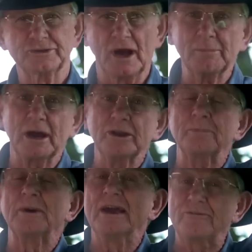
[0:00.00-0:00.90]
So I'm going to
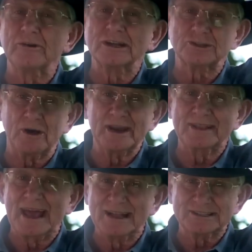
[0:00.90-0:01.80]
pray for us right at
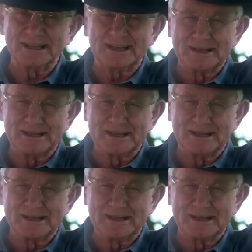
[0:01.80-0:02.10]
the outset.